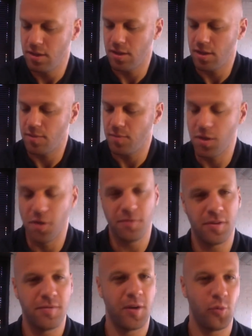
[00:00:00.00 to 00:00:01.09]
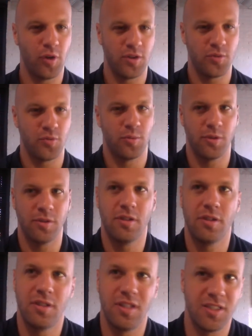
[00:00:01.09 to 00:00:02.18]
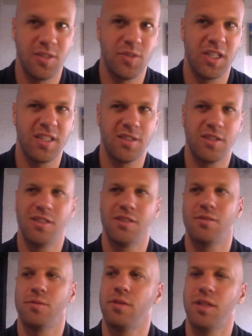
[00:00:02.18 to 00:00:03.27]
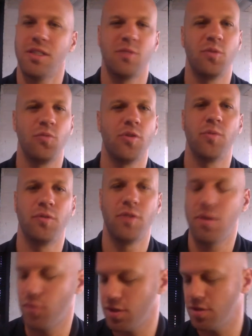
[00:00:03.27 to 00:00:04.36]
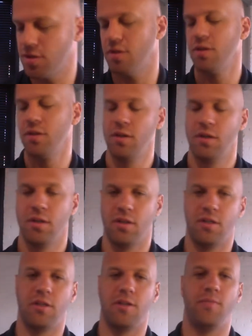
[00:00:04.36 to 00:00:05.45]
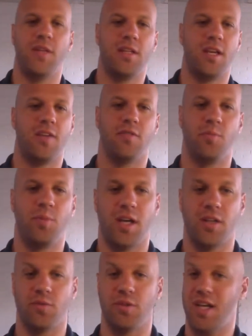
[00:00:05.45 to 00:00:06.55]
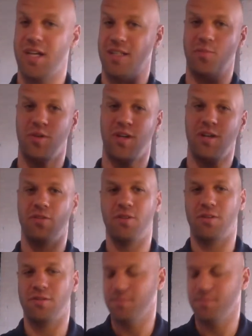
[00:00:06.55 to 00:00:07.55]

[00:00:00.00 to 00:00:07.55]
And hopefully February is warmer. It seems like this year things have been warmer around Wichita than they have in the past, which I ain't complaining at all.